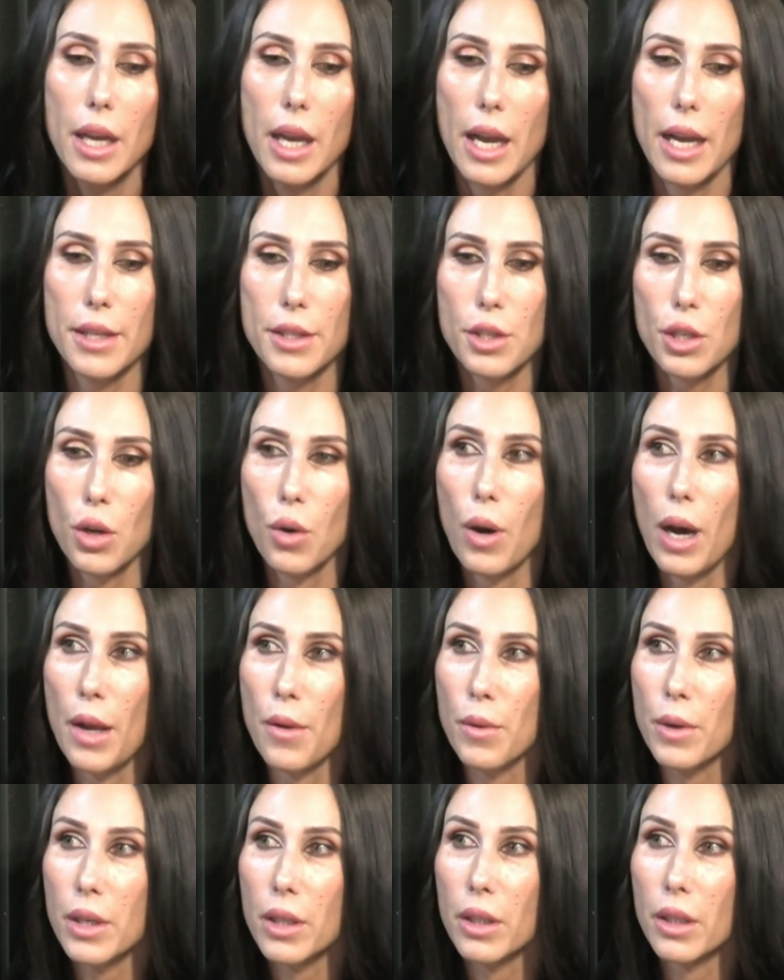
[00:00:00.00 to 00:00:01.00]
And so I
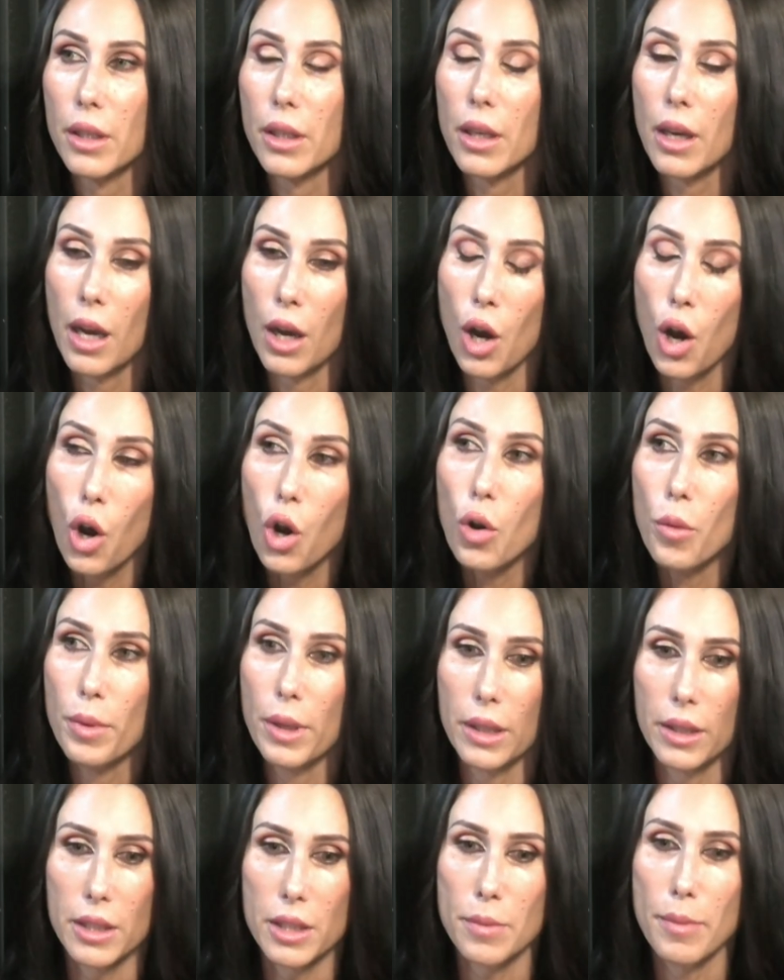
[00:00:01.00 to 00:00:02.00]
really hope
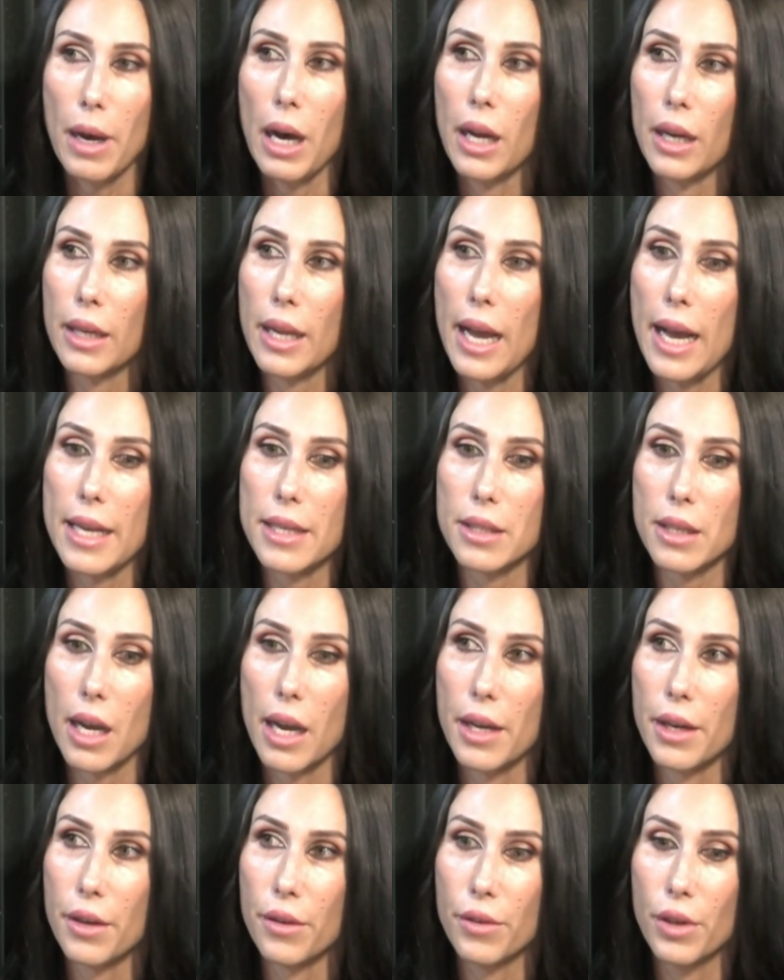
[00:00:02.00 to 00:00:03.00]
that this podcast
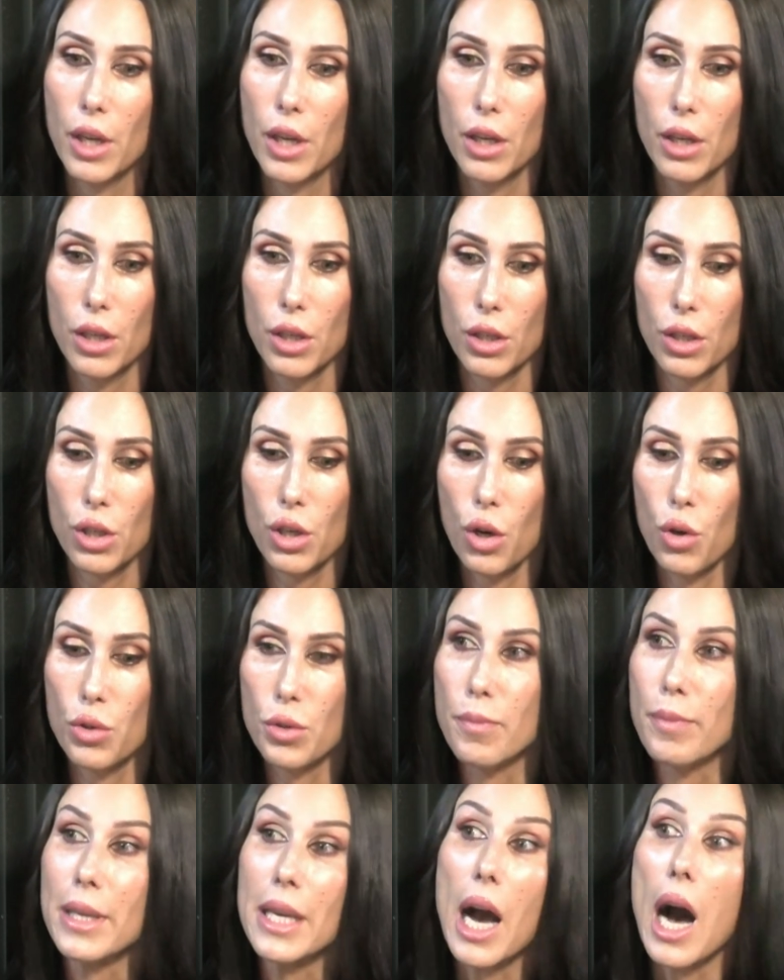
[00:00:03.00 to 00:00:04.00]
kind of
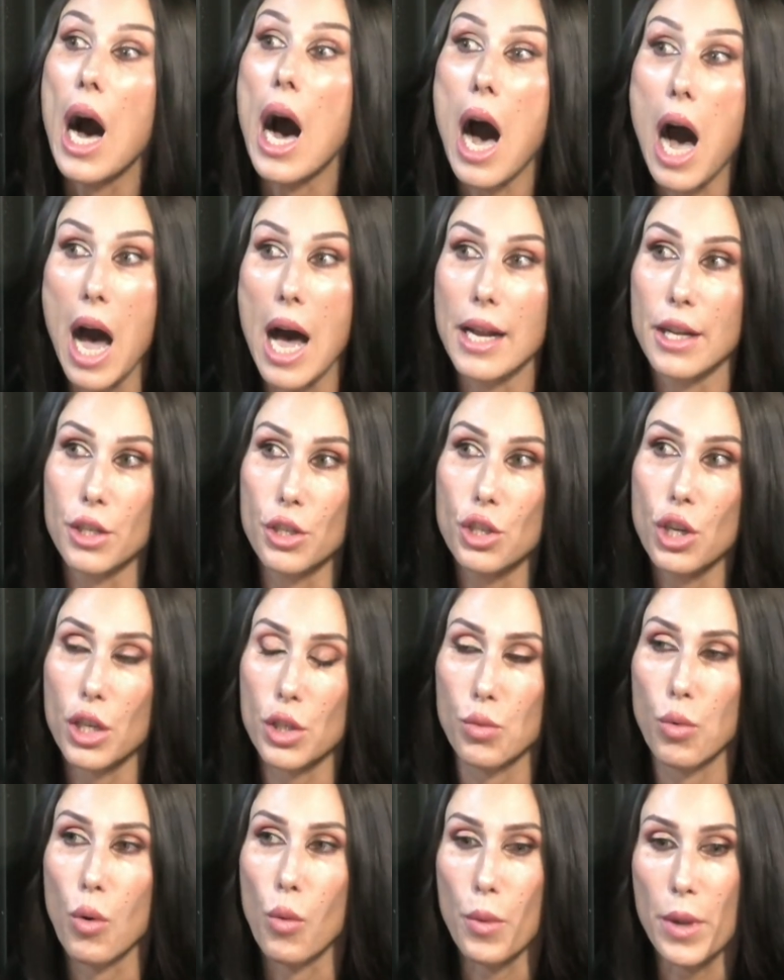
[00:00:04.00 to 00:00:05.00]
goes beyond
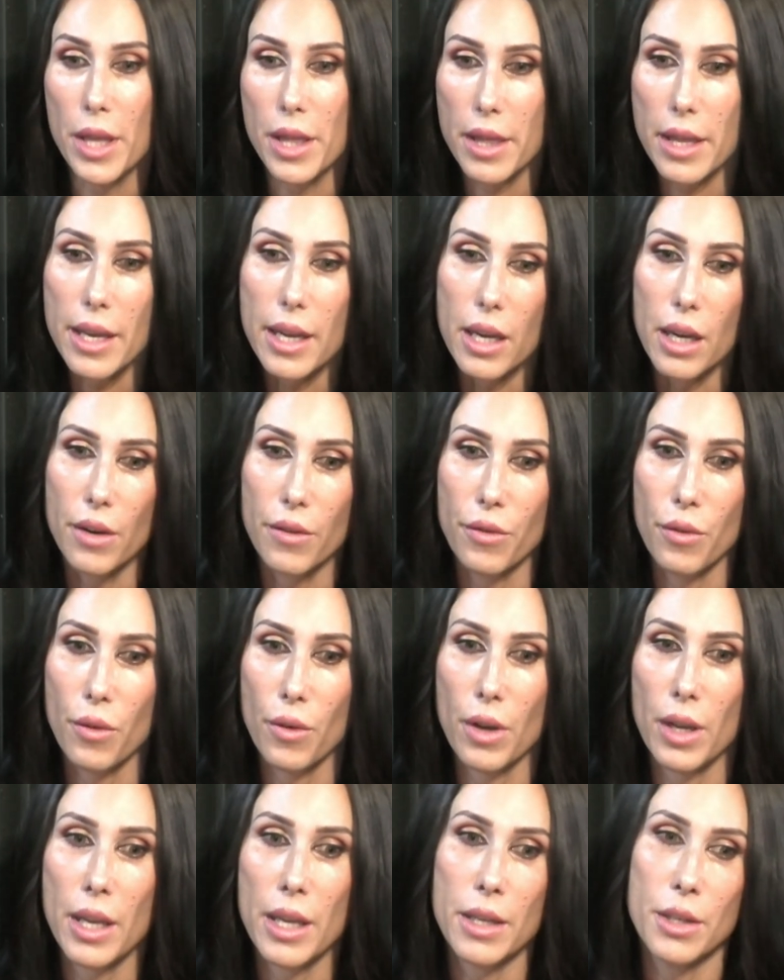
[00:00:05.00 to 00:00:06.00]
just what we think of
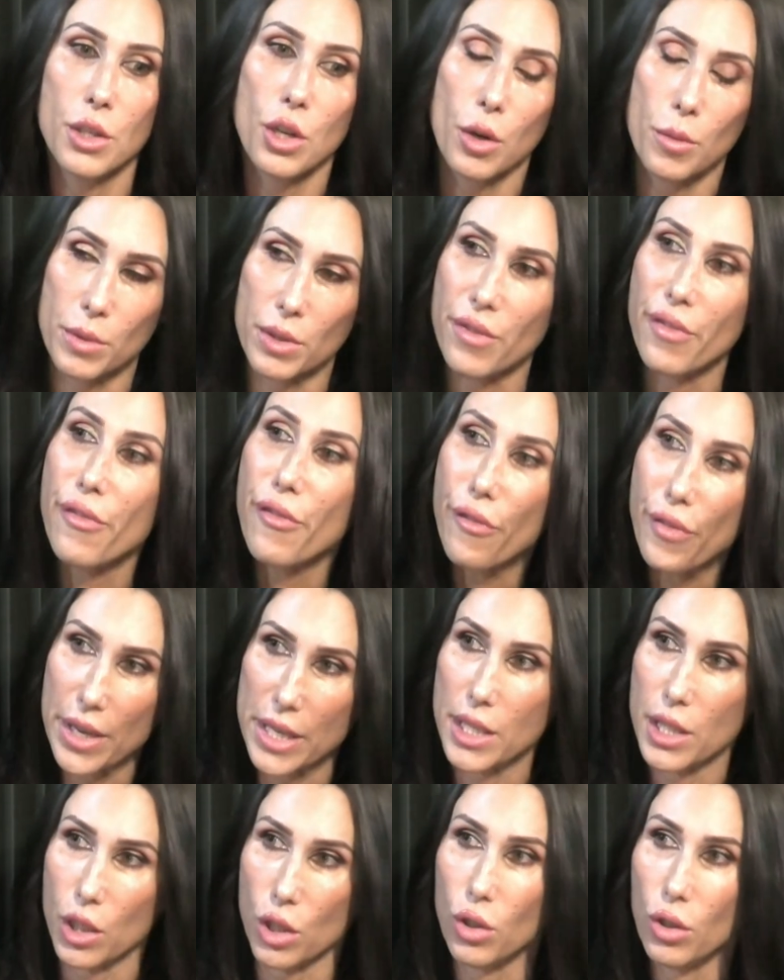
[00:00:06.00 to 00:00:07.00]
in terms of
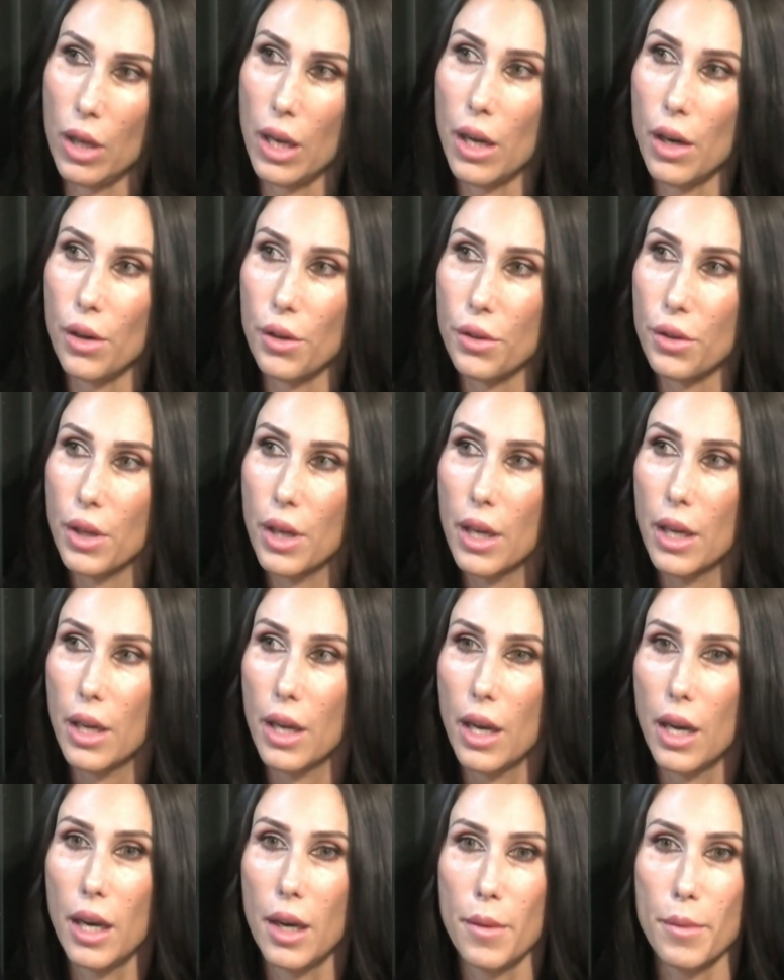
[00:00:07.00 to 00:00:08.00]
physical health,
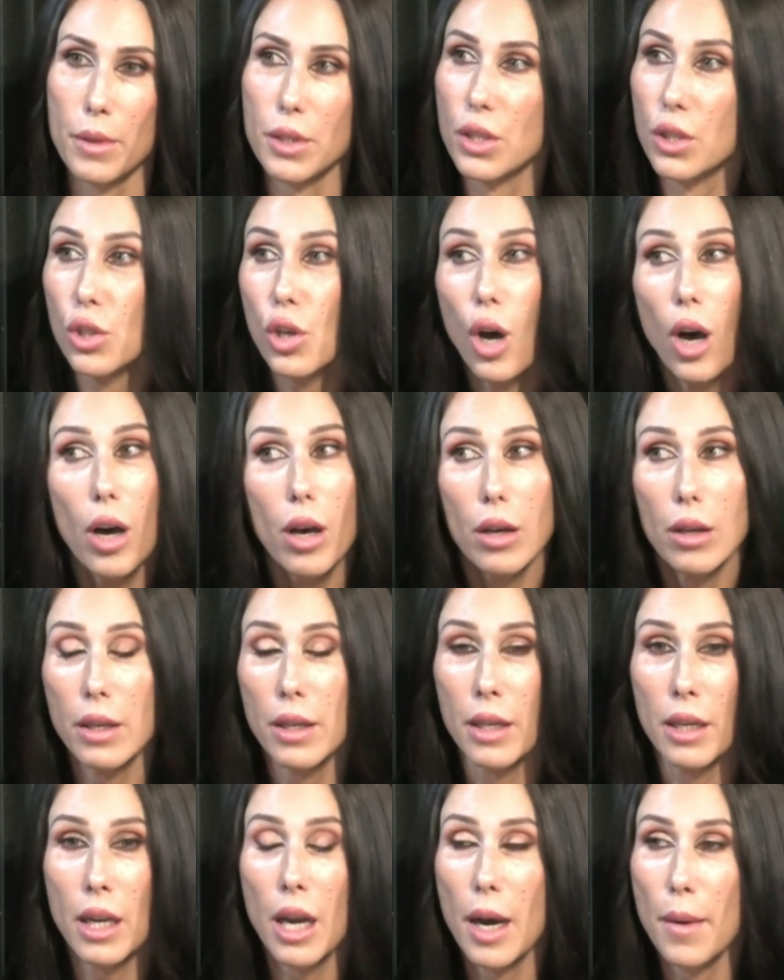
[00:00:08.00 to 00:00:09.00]
because it's all
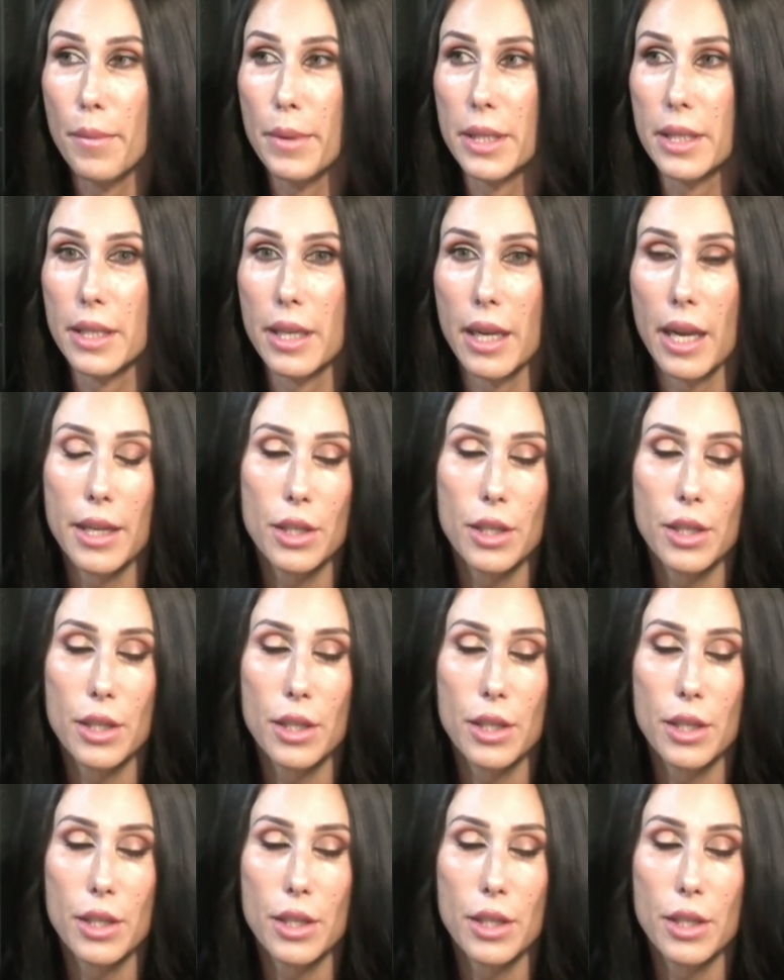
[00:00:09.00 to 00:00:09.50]
encompassing.